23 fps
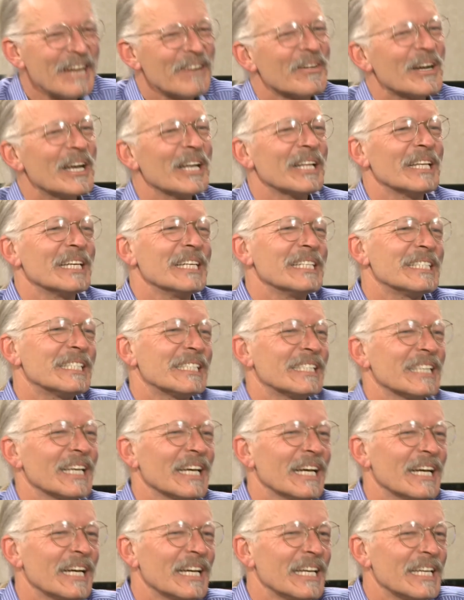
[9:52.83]
Well, it's
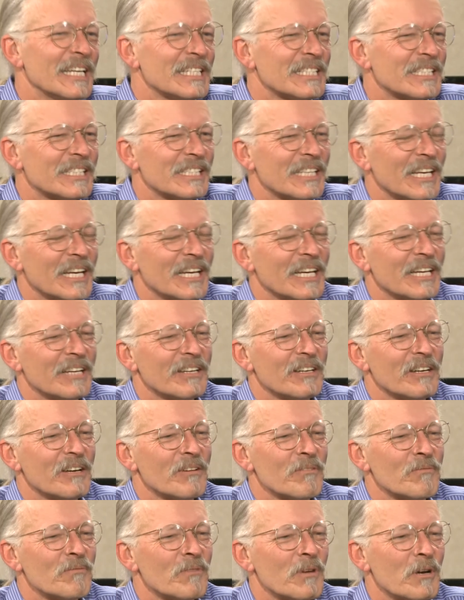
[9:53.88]

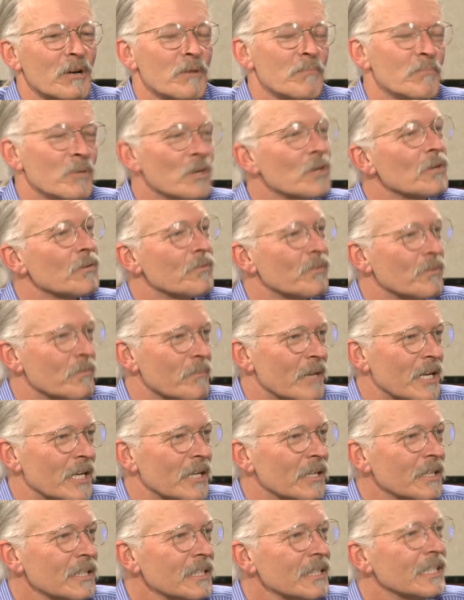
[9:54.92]
a very beautiful
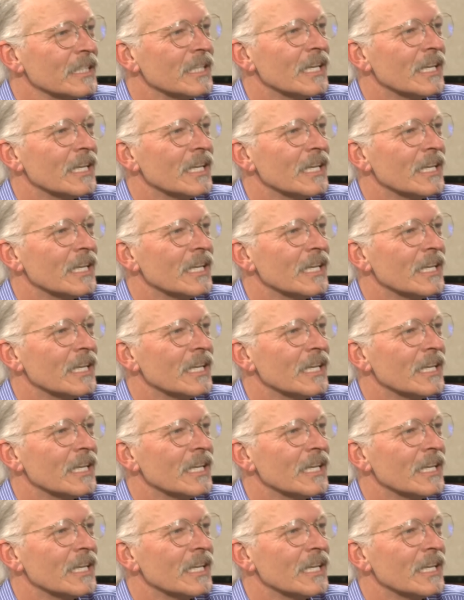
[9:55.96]
medal.